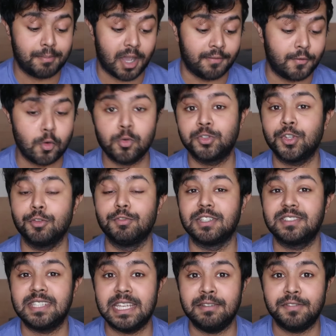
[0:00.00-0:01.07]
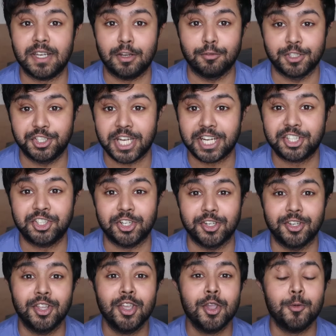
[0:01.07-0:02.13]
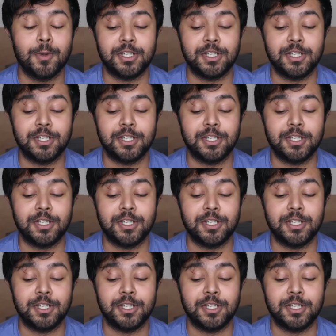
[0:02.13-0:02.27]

but I've also received a rejection,